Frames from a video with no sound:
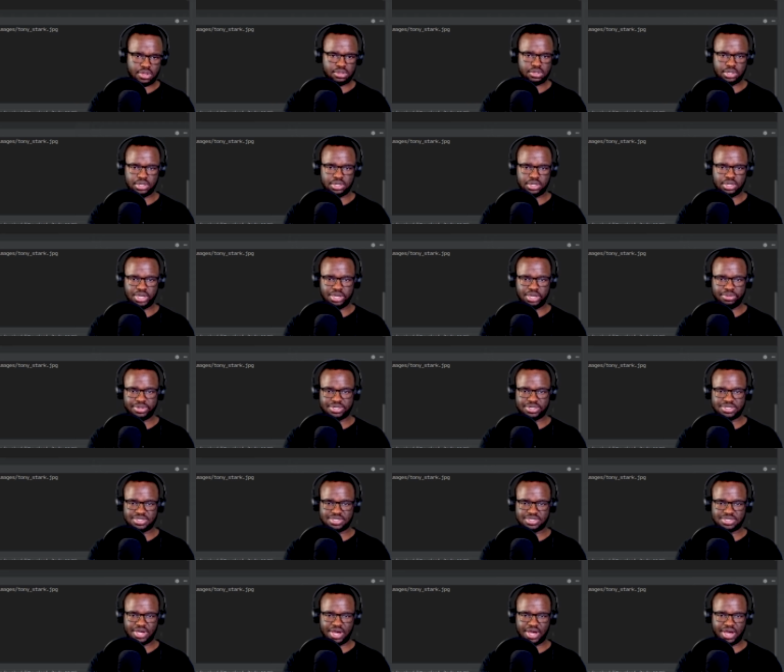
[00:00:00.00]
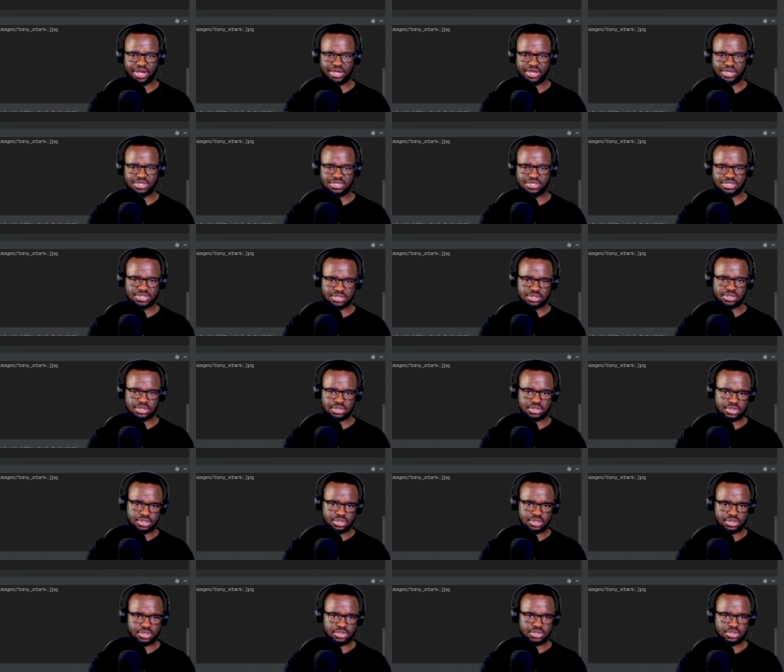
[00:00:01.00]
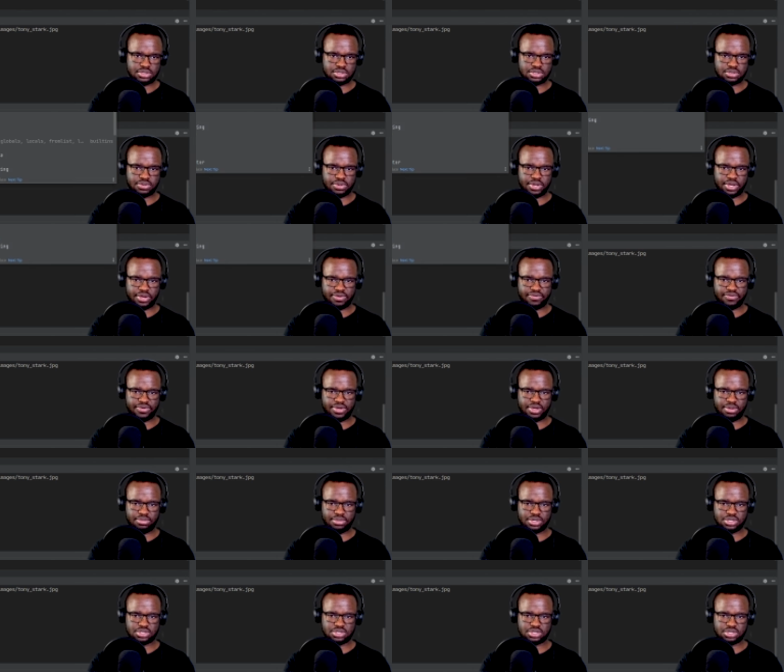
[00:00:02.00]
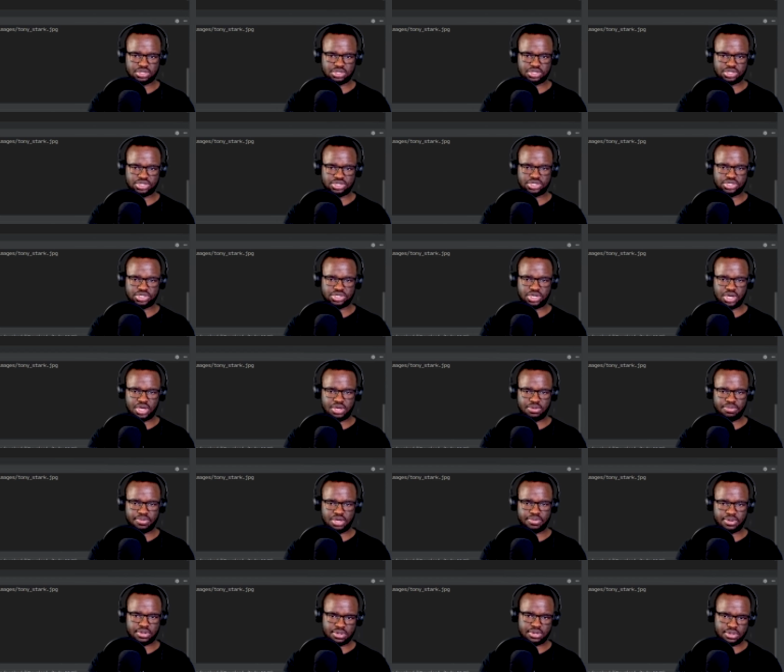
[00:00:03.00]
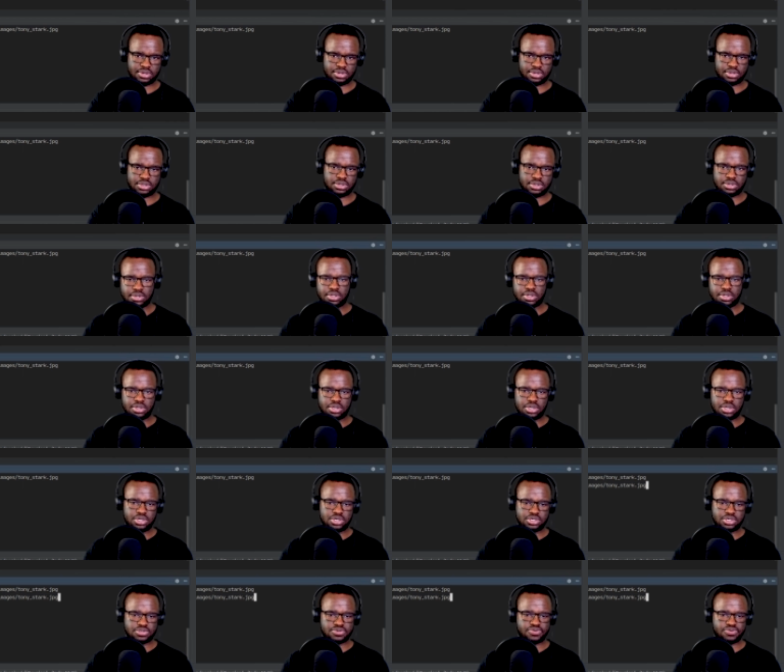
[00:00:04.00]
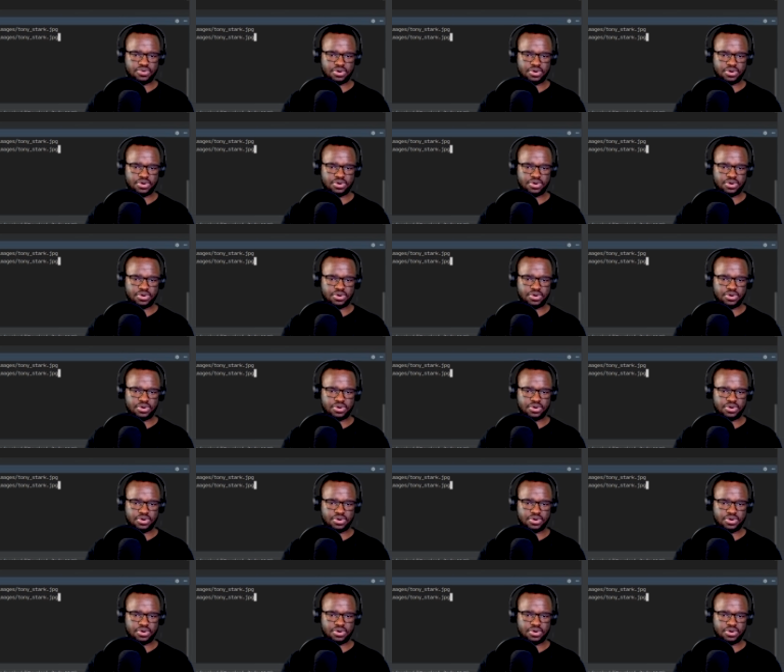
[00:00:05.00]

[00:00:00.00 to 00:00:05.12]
Image size. So we have image.shape. Just run it